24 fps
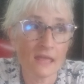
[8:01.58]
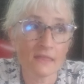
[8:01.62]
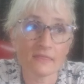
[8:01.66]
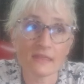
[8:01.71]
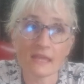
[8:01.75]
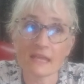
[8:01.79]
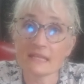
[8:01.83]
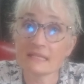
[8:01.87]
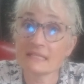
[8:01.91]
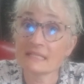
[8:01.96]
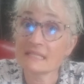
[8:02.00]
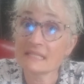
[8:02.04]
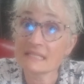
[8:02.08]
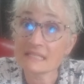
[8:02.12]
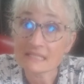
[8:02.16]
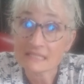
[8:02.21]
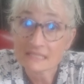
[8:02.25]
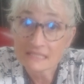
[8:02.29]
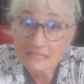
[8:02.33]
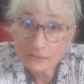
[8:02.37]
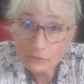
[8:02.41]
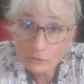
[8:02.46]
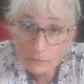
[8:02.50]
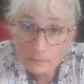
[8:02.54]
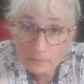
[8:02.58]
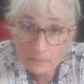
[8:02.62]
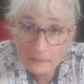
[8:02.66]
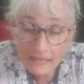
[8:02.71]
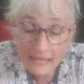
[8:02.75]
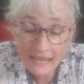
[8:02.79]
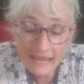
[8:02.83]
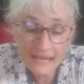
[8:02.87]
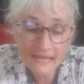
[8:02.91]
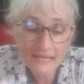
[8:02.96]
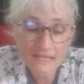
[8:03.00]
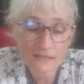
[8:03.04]
They still
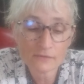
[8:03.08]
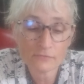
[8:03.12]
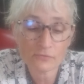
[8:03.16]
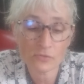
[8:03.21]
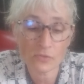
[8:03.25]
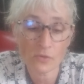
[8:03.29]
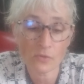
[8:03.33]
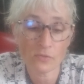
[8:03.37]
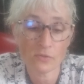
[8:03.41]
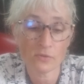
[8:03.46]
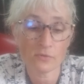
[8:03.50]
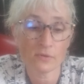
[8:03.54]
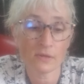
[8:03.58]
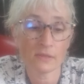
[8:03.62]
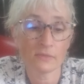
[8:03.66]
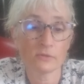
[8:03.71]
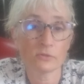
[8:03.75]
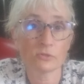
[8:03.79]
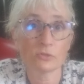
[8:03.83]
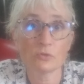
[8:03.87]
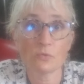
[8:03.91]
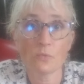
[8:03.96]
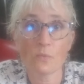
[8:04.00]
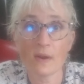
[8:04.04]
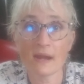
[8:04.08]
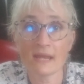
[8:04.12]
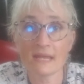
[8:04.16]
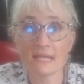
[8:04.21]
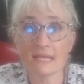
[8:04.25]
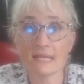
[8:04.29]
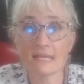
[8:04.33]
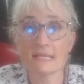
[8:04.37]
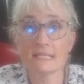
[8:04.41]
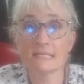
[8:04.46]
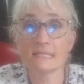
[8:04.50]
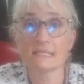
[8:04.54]
play, even though they're in their
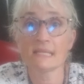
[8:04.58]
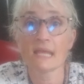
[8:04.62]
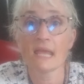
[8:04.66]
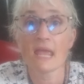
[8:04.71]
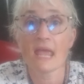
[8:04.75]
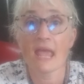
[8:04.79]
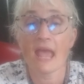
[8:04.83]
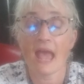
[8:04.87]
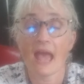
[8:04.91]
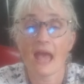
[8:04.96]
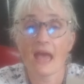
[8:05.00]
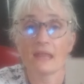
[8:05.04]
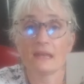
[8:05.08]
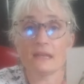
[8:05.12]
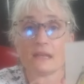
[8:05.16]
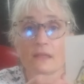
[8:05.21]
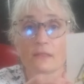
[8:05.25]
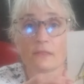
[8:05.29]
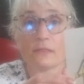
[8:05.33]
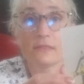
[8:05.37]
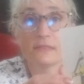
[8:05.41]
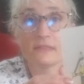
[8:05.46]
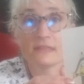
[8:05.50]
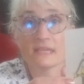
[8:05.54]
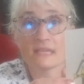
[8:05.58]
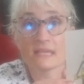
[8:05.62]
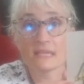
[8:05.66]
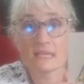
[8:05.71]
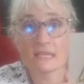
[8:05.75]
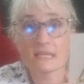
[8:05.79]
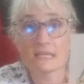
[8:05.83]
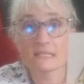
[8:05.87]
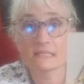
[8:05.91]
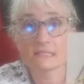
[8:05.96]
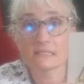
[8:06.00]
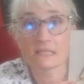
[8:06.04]
20s. And
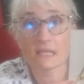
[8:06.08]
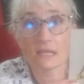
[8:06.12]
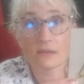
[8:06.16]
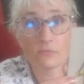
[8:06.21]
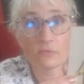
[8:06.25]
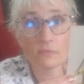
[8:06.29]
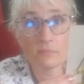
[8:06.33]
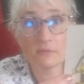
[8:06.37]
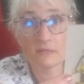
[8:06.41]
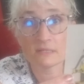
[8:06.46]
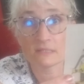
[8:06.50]
these, they would be